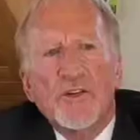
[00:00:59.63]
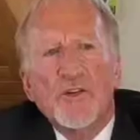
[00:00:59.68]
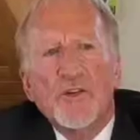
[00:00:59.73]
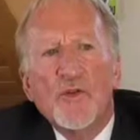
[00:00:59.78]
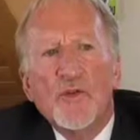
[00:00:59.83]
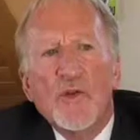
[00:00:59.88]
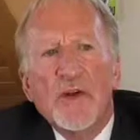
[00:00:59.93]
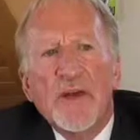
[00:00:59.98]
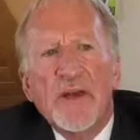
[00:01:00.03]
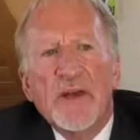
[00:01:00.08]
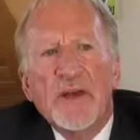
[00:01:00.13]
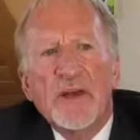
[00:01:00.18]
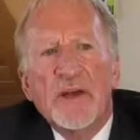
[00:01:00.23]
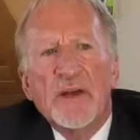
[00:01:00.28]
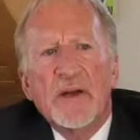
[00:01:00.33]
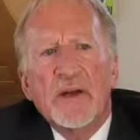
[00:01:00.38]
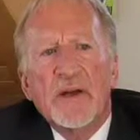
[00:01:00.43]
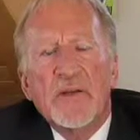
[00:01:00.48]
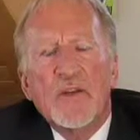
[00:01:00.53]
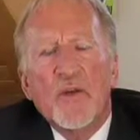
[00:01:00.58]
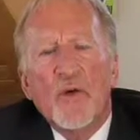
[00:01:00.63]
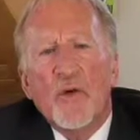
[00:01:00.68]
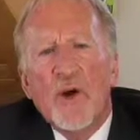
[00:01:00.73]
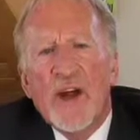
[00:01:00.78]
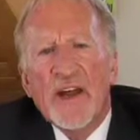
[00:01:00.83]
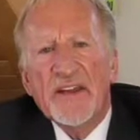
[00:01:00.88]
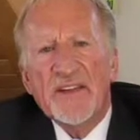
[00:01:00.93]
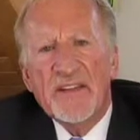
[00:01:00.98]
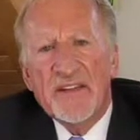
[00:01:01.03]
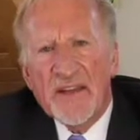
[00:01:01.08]
doing the
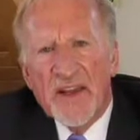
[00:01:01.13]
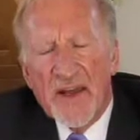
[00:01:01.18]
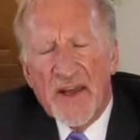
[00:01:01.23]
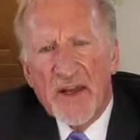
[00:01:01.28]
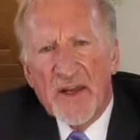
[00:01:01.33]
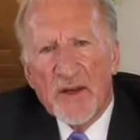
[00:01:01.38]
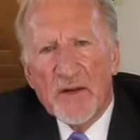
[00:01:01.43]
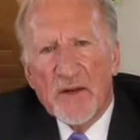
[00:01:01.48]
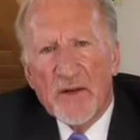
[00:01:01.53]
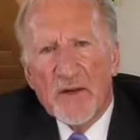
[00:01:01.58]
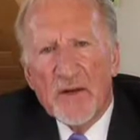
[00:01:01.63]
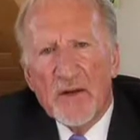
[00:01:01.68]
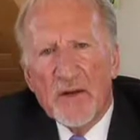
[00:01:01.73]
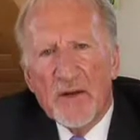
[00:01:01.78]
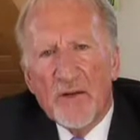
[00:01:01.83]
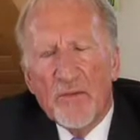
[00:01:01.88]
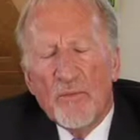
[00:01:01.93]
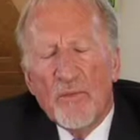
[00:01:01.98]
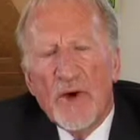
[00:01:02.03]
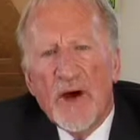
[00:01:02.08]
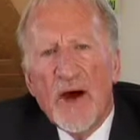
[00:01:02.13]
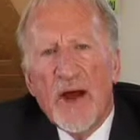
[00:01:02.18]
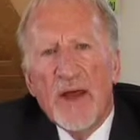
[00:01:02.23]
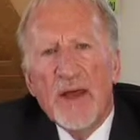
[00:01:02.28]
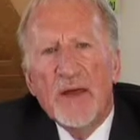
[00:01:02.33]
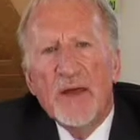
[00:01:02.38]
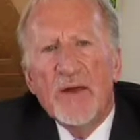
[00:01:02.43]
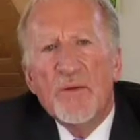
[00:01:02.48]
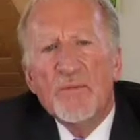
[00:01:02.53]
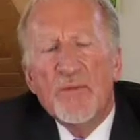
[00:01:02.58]
right thing
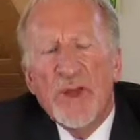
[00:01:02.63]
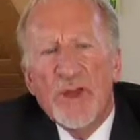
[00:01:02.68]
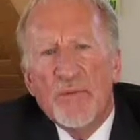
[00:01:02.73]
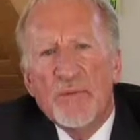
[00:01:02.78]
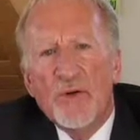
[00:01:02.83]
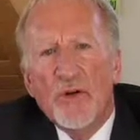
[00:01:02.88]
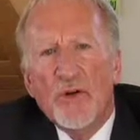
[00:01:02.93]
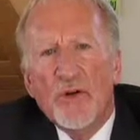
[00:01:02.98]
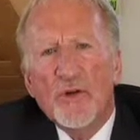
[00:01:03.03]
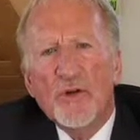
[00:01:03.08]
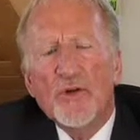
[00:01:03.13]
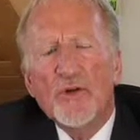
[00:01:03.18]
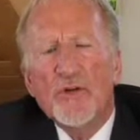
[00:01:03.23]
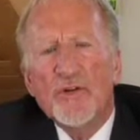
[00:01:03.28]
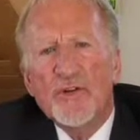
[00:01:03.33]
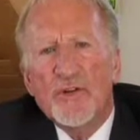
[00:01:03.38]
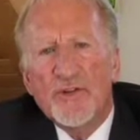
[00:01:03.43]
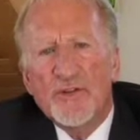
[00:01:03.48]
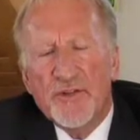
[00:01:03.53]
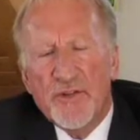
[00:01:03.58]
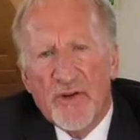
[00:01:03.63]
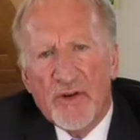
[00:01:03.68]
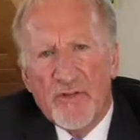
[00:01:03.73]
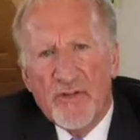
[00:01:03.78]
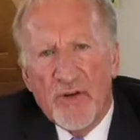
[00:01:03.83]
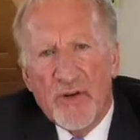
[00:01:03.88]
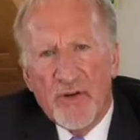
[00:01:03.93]
by people who deserve